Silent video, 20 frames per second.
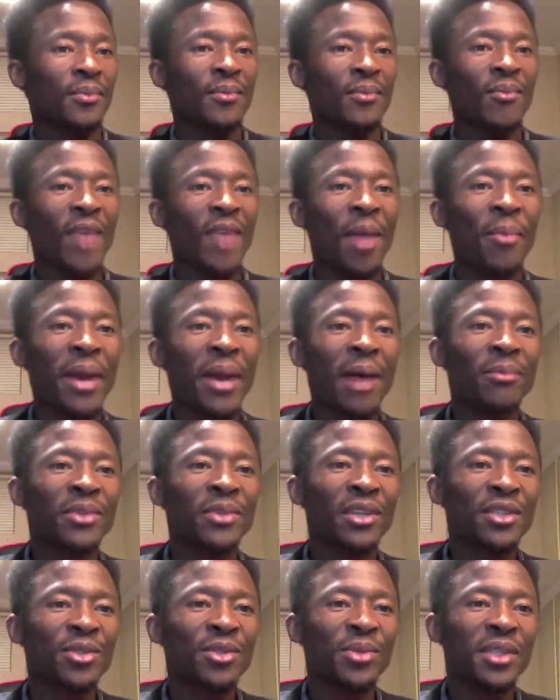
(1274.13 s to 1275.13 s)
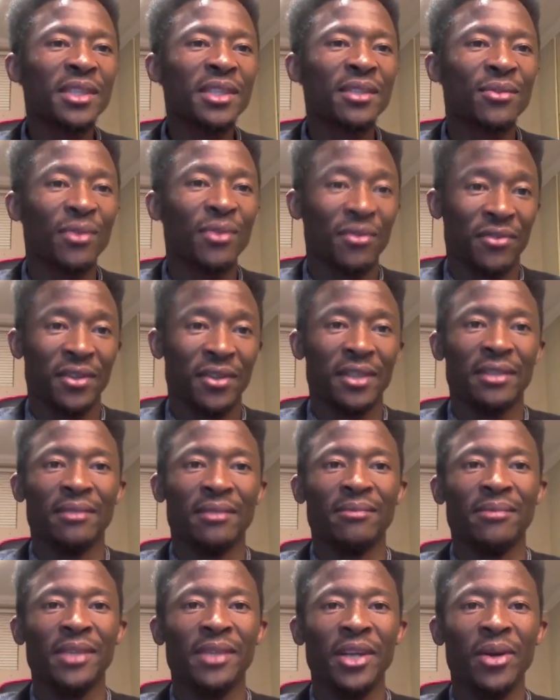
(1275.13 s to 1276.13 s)
But I'm just doing this for
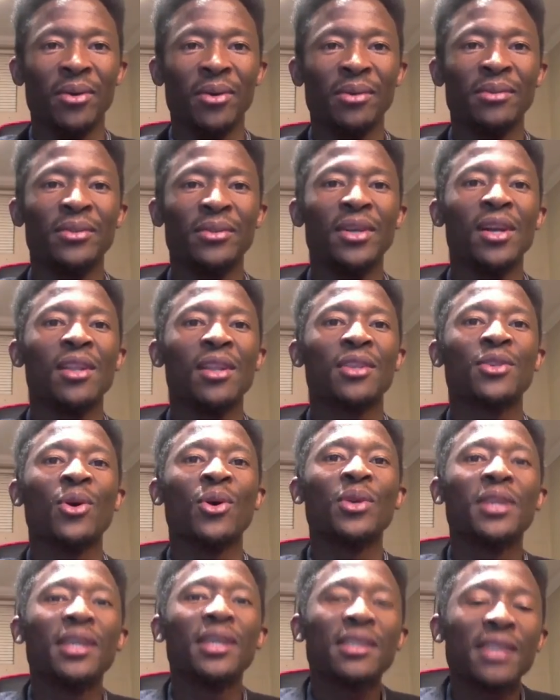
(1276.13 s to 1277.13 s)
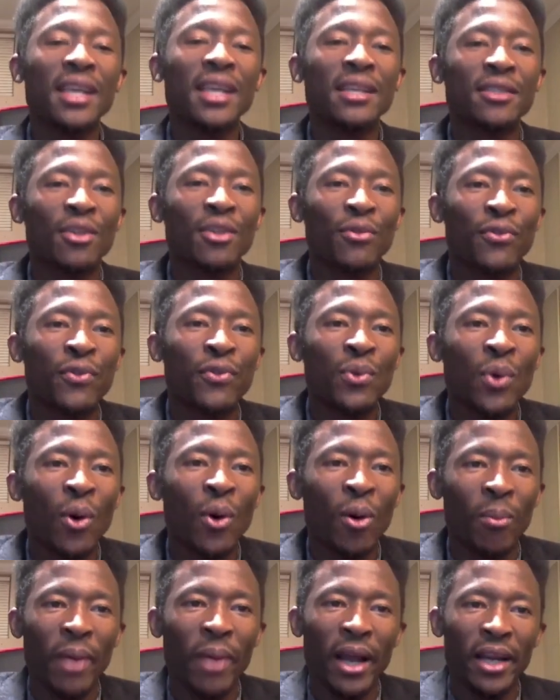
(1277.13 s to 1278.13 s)
fun, you know. So this is the full
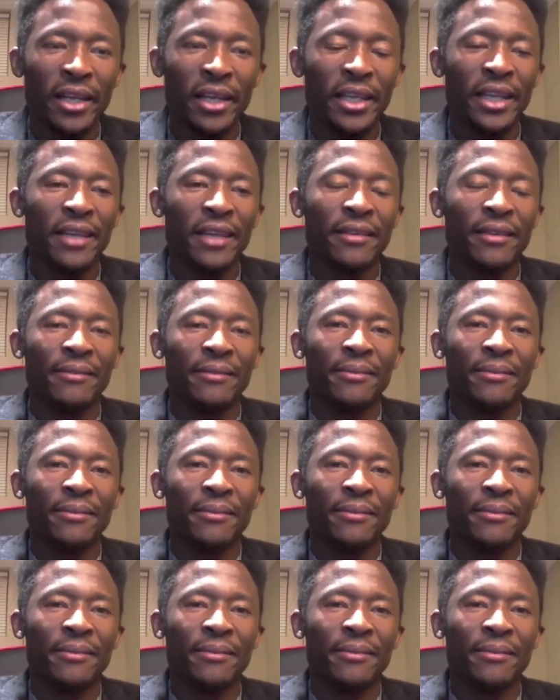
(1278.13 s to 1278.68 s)
command here.